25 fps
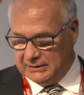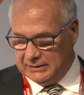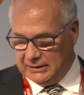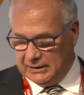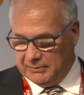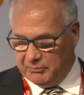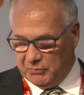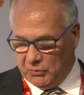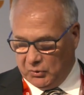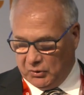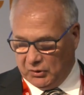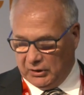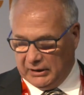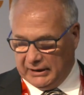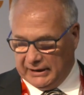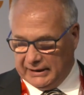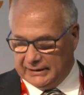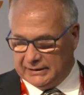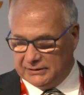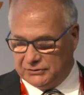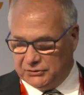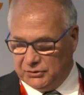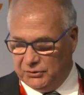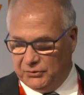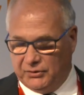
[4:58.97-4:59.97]
and more like
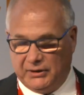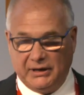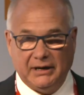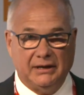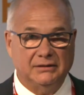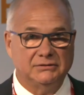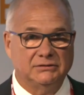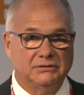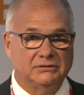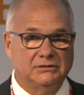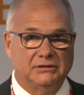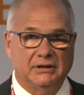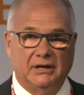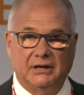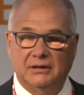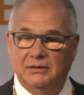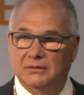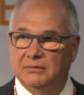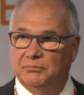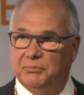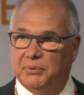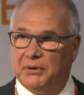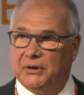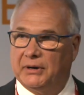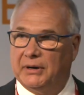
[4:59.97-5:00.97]
a 2,000
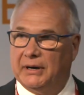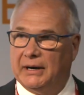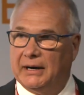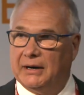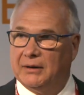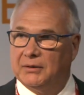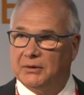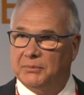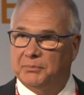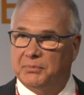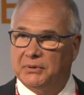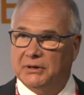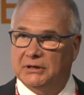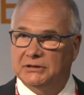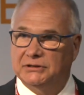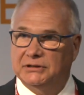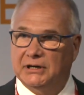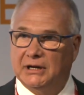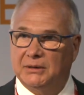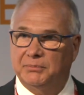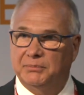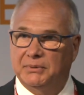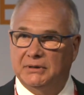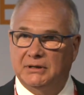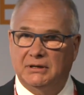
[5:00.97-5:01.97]
ton per hour project